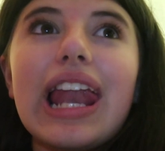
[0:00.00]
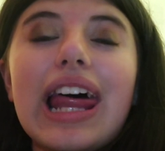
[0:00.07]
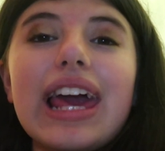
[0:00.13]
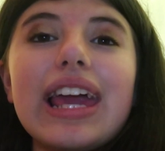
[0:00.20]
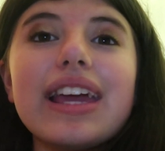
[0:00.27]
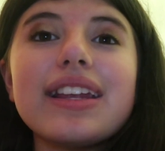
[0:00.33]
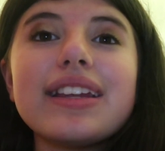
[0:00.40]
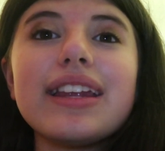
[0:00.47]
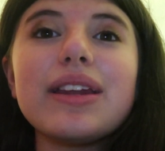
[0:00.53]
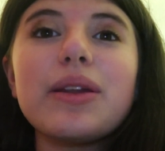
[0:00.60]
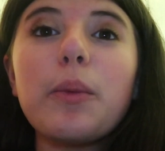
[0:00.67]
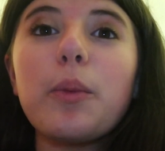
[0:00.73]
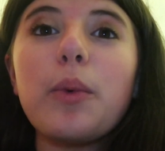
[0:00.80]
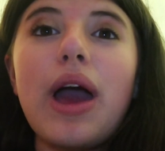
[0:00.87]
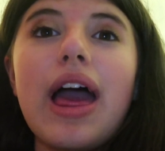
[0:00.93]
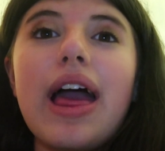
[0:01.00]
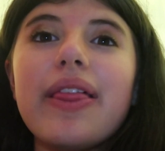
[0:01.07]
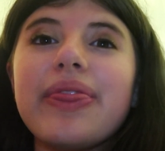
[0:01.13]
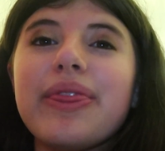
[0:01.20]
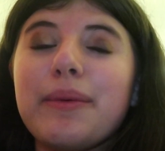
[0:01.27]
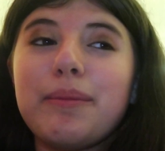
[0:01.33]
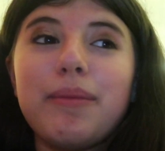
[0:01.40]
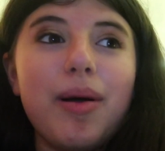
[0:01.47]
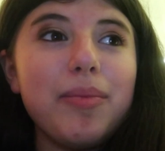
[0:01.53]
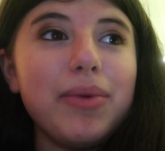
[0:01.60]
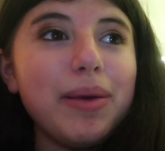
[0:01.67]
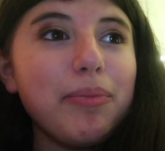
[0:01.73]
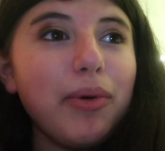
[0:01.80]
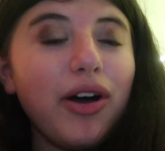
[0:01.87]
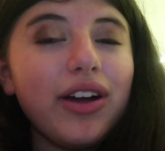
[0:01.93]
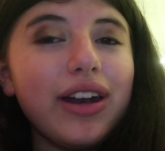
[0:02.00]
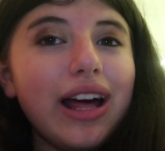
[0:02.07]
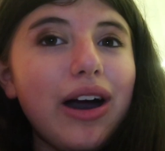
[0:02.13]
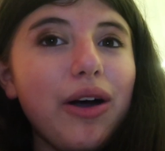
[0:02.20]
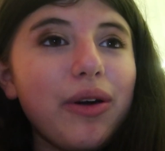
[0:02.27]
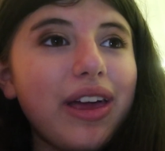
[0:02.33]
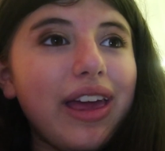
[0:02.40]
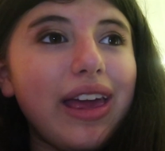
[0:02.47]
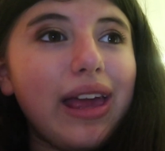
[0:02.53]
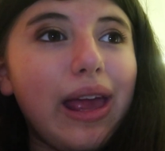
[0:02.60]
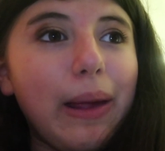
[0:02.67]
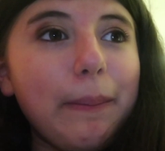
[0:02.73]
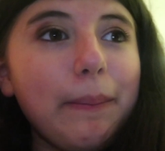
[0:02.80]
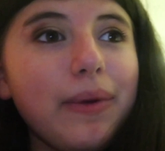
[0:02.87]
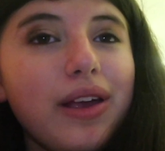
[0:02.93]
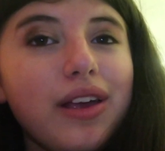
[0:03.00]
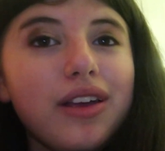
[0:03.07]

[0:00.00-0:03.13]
I liked it when the mummy barn owl came